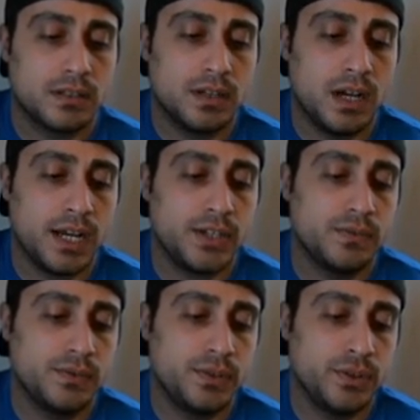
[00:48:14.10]

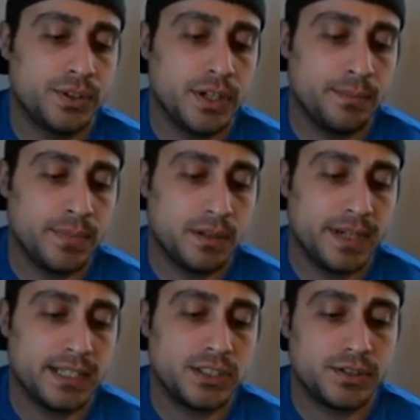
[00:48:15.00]
dumbbell
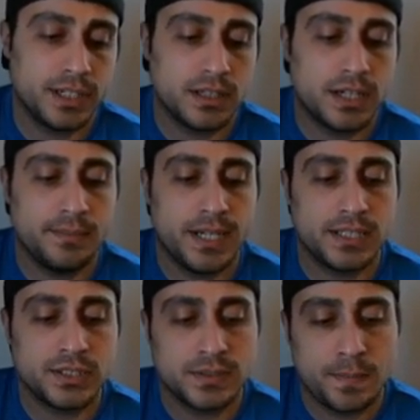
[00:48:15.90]
bench, your incline
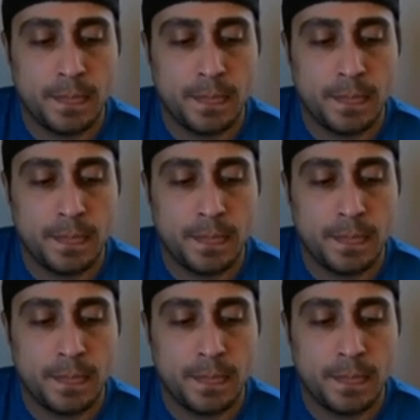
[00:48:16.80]
bench.